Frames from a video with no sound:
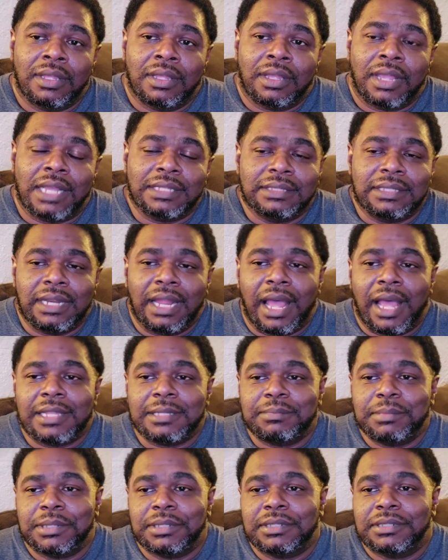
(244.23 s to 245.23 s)
Got to the
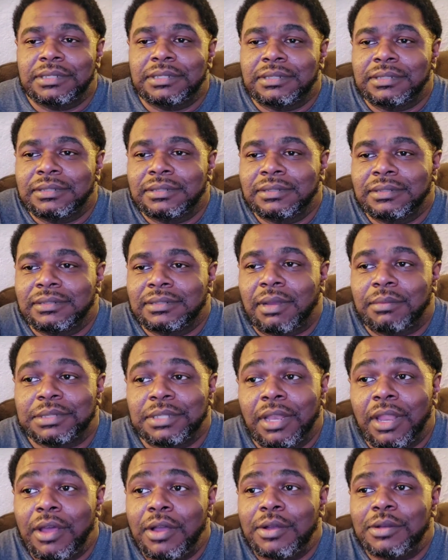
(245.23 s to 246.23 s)
hospital, I was
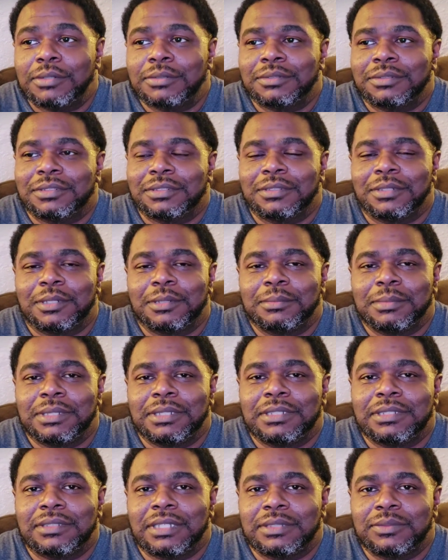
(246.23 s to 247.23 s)
alone, you know what I
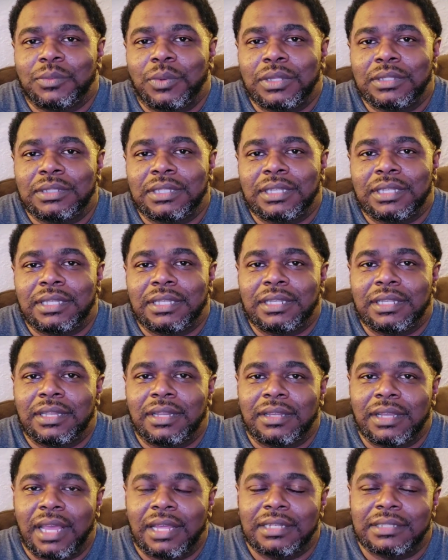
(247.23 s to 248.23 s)
mean? That's one thing,
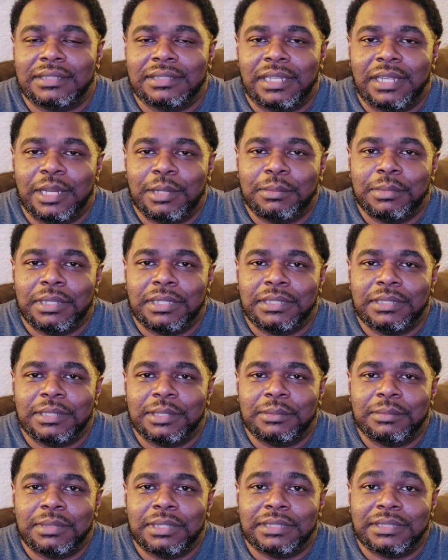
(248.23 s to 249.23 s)
kind of scared me a
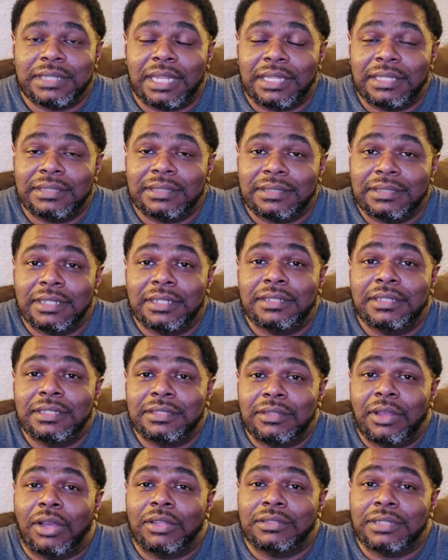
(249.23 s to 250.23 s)
little bit, because I really
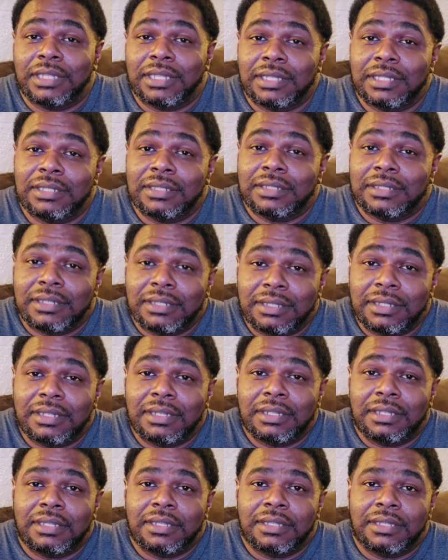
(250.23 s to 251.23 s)
thought that,
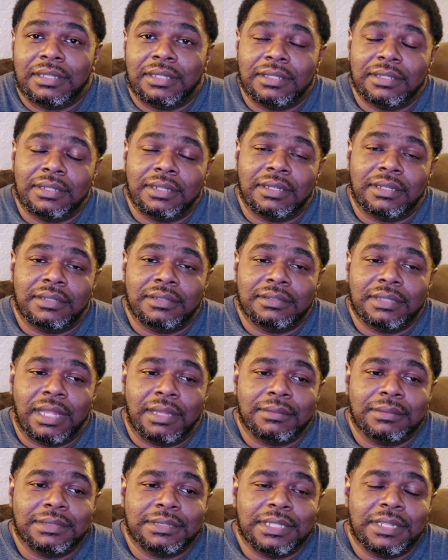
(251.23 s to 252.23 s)

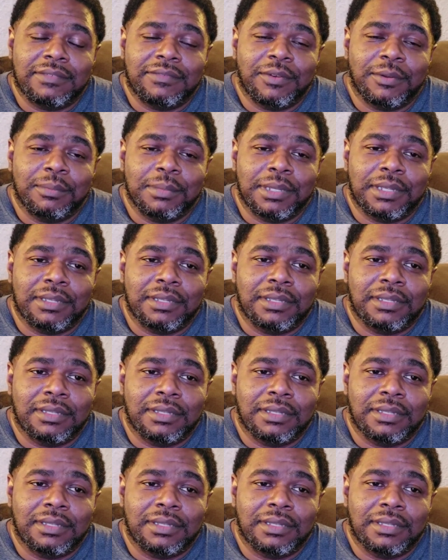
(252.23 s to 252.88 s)
that was it for me.